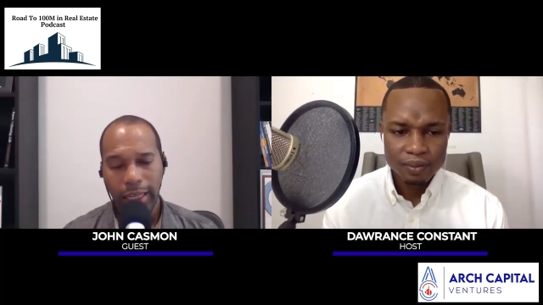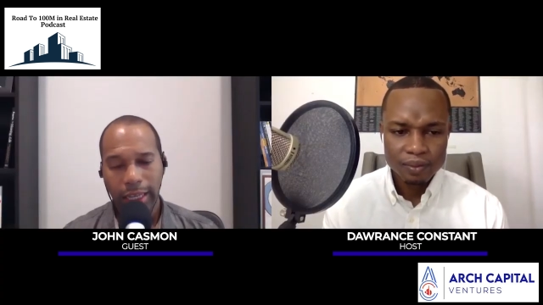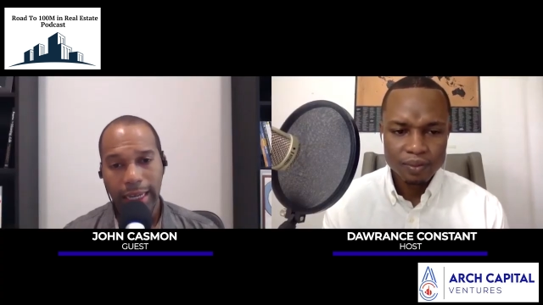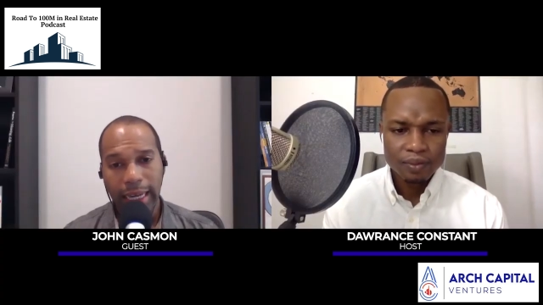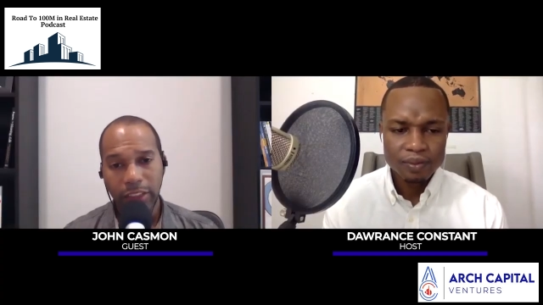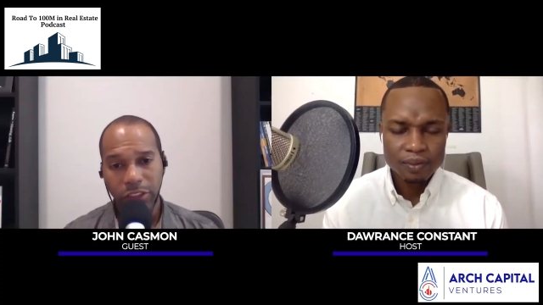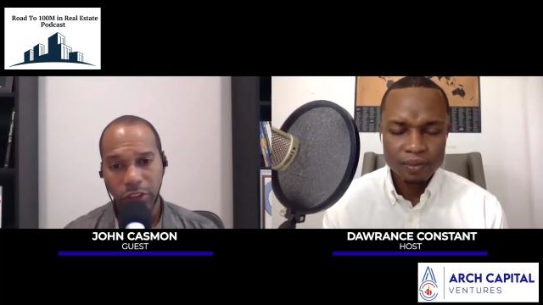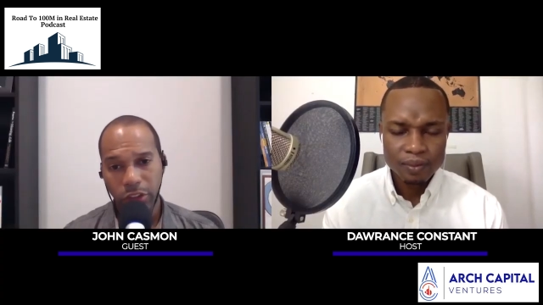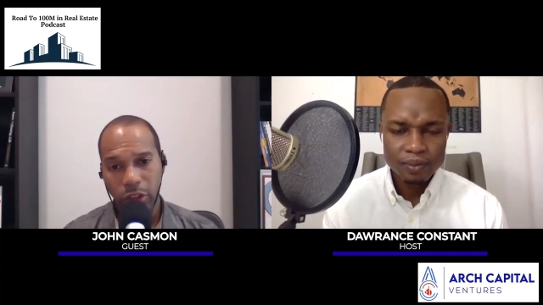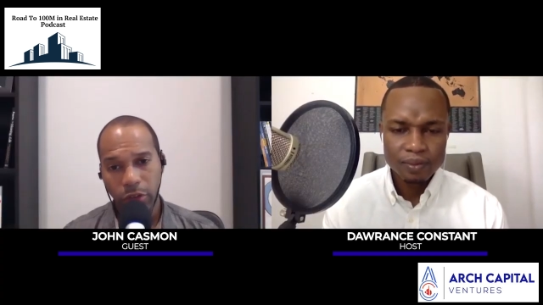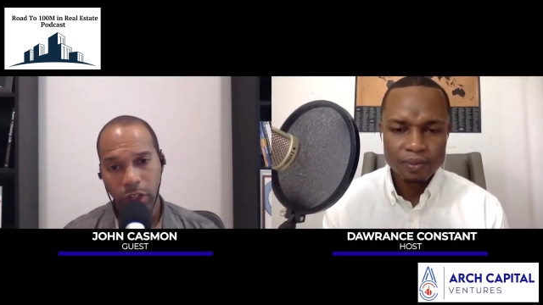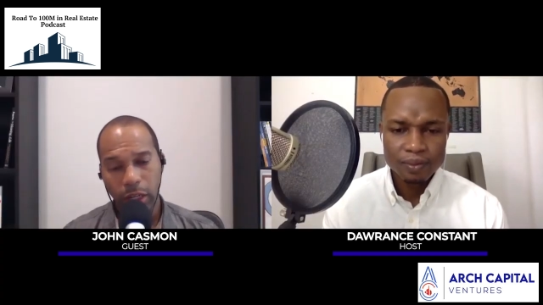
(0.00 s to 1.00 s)
Speaker 1: and ask
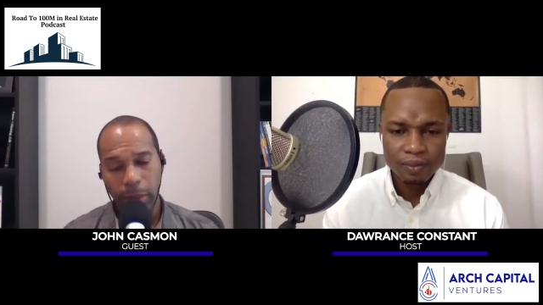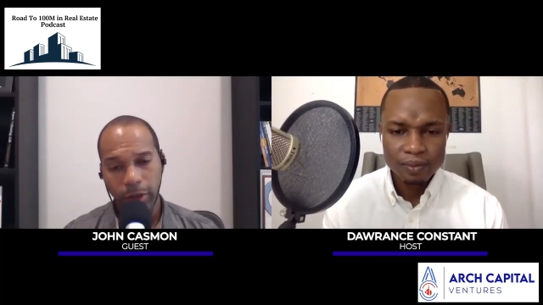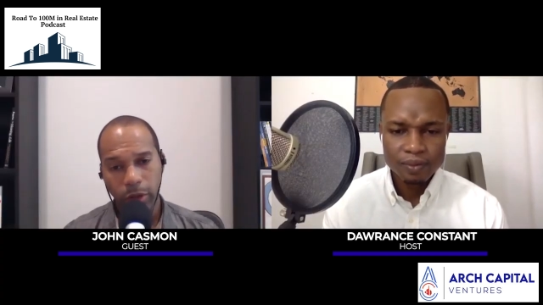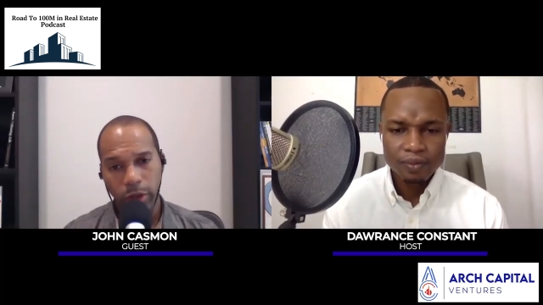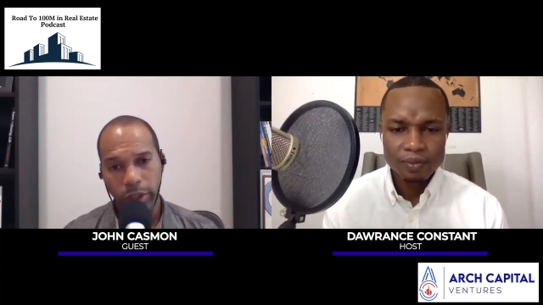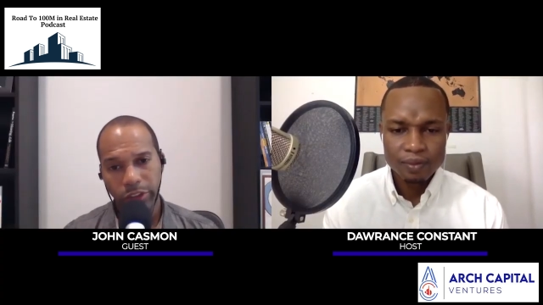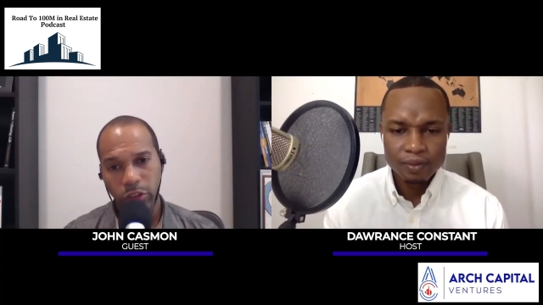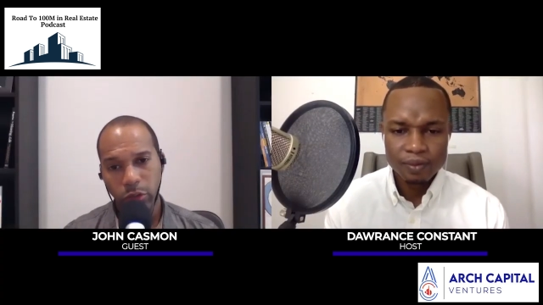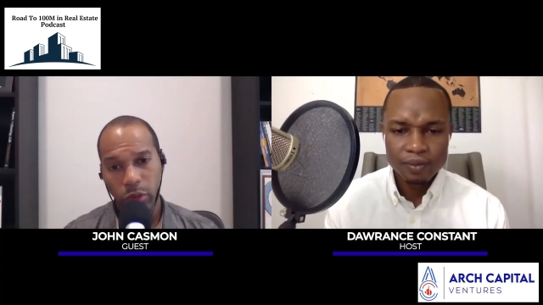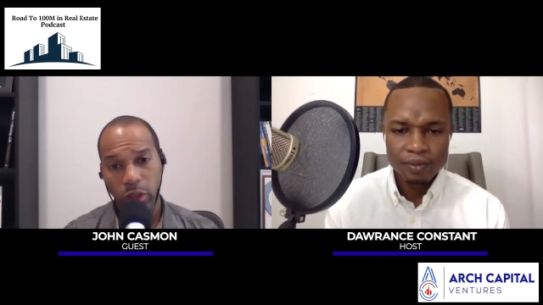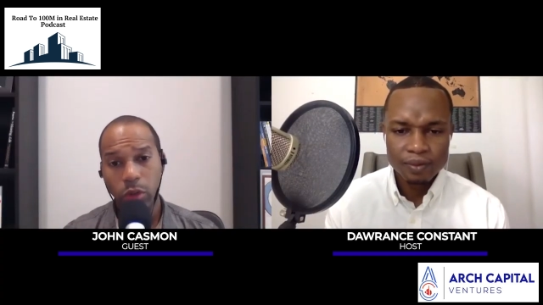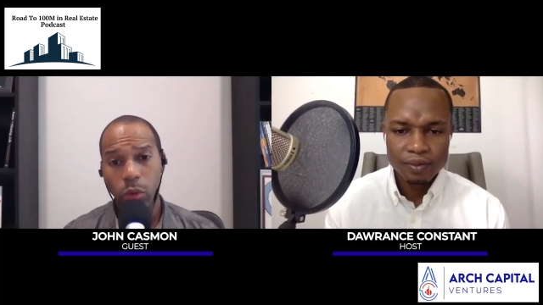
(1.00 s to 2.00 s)
yourself a couple of questions.
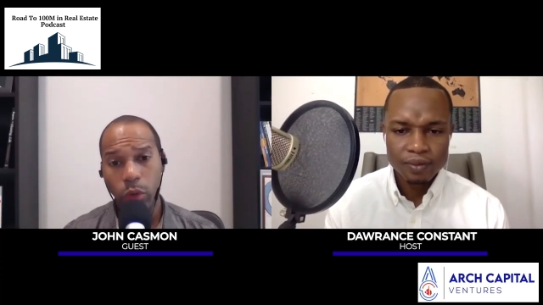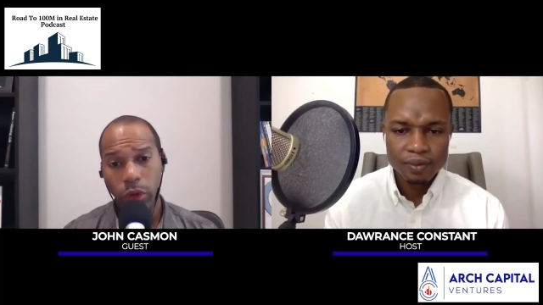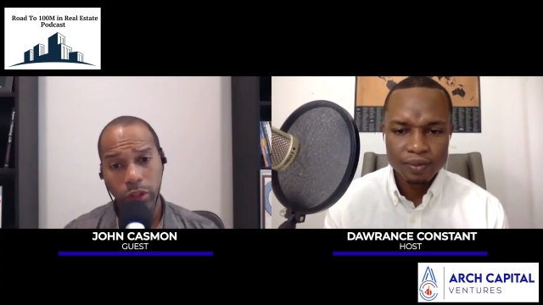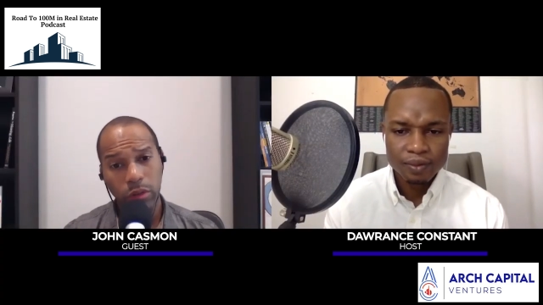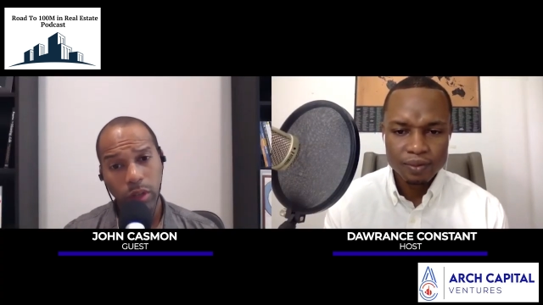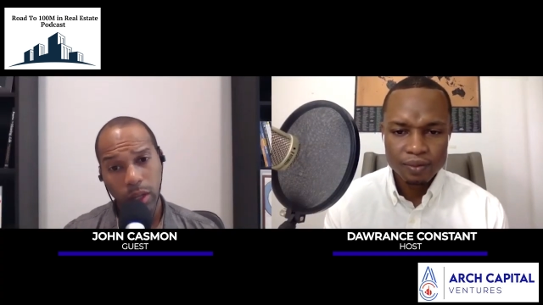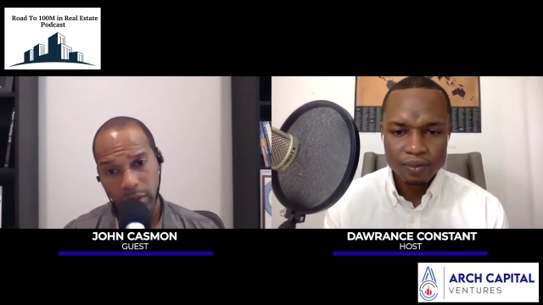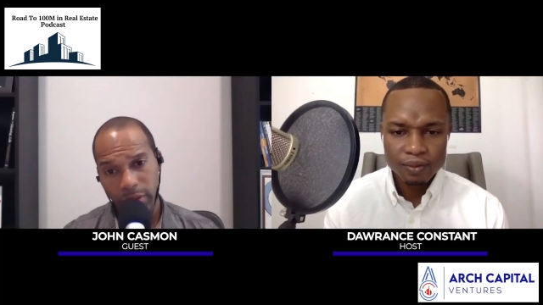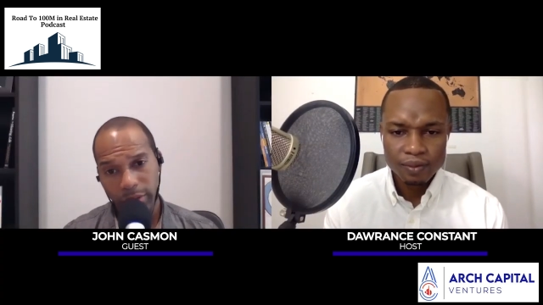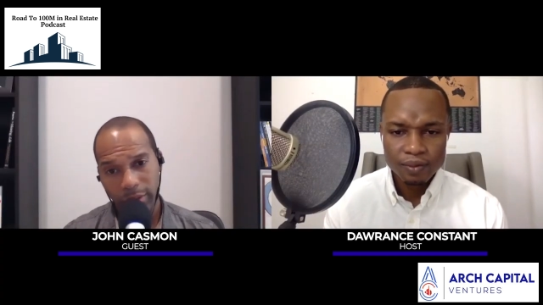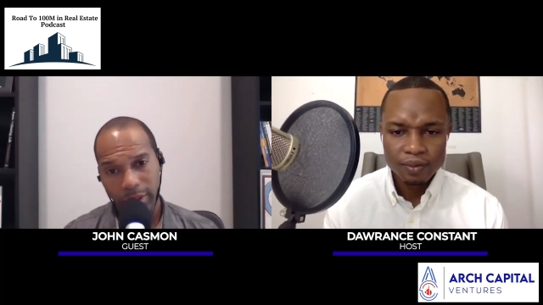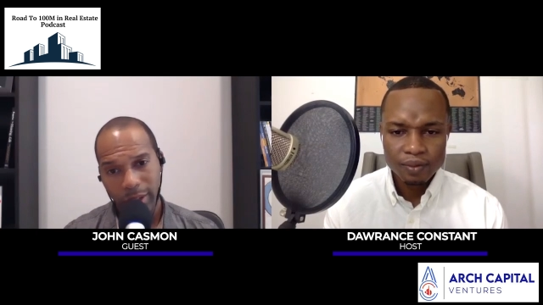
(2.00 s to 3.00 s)
One, what do you
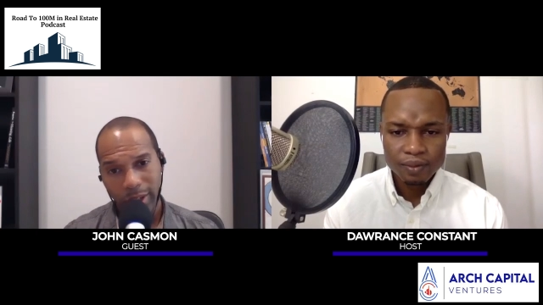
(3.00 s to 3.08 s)
love?